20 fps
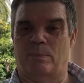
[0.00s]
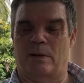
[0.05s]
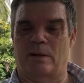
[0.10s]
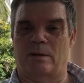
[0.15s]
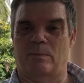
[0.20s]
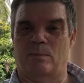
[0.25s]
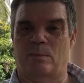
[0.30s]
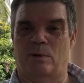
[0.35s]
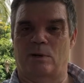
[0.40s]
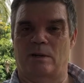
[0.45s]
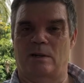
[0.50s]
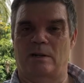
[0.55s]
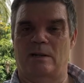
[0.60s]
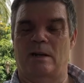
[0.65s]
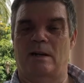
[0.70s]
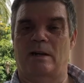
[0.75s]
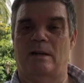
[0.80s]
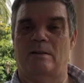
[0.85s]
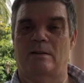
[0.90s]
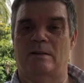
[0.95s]
bit of money
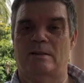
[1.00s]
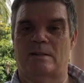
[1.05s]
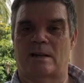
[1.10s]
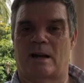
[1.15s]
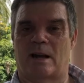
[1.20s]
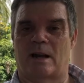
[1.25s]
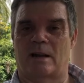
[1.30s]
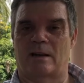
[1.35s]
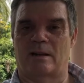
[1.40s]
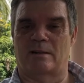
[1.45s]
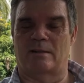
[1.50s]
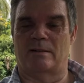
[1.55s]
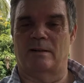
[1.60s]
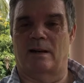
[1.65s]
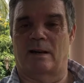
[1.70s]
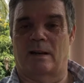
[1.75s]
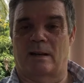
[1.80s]
here in Thailand.